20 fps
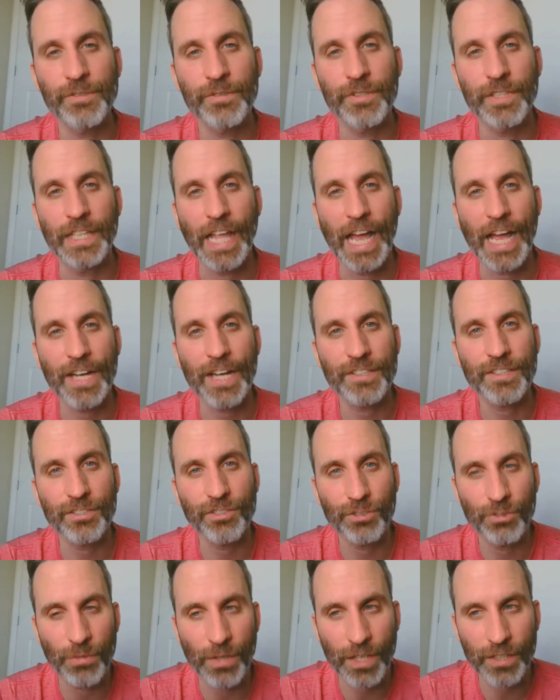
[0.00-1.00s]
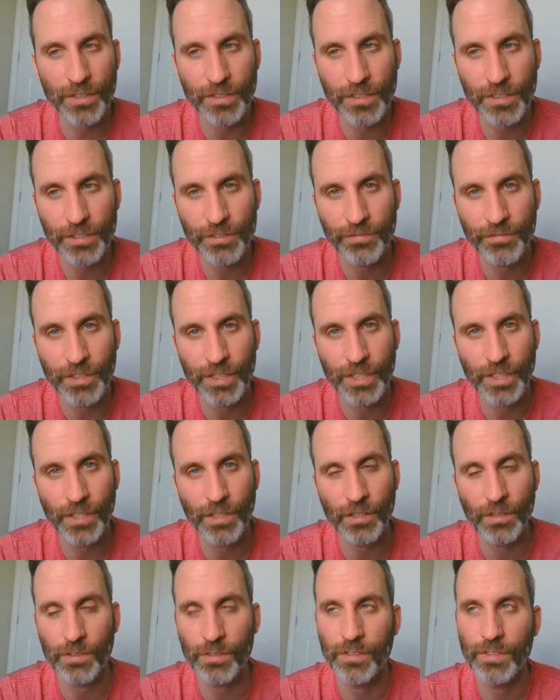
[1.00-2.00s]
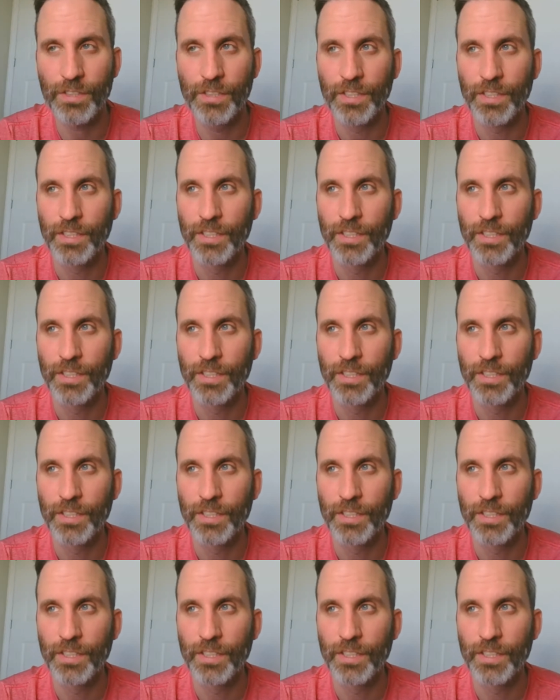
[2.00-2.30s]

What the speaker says: you relax to watch this video,